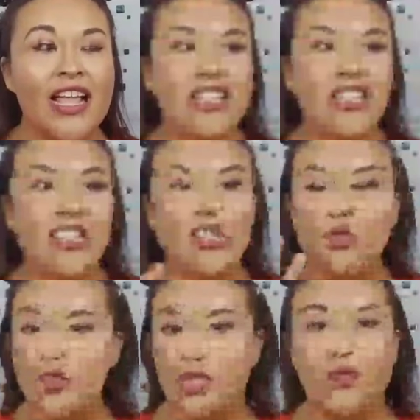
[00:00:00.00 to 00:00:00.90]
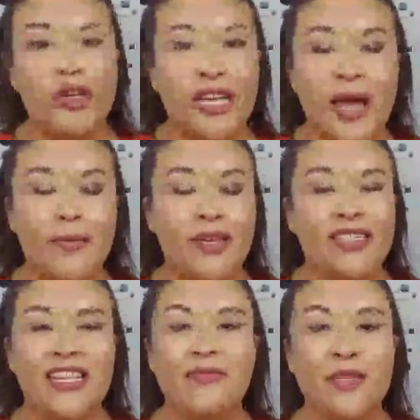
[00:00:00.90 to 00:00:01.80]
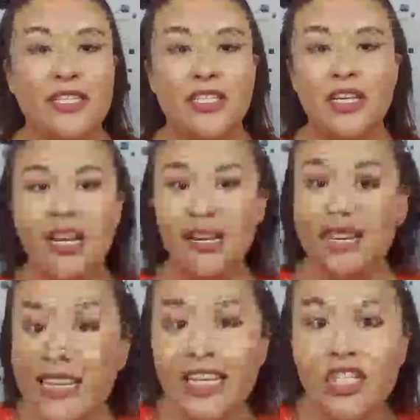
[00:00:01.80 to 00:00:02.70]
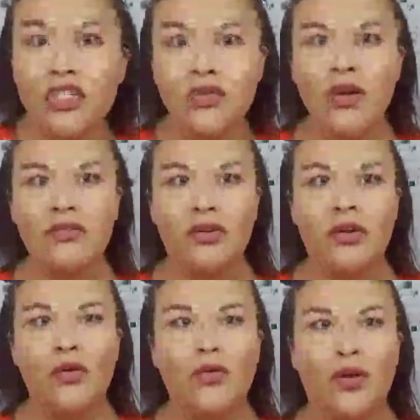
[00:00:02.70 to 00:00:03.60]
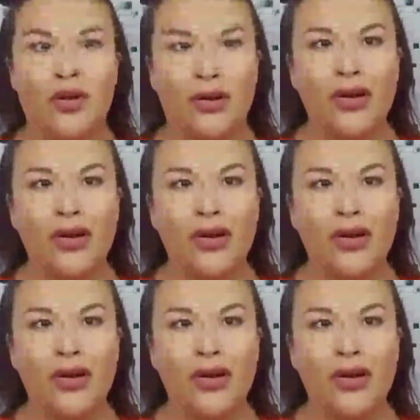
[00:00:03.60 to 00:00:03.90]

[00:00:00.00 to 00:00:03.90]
just do this recap because I've been needing to do it for over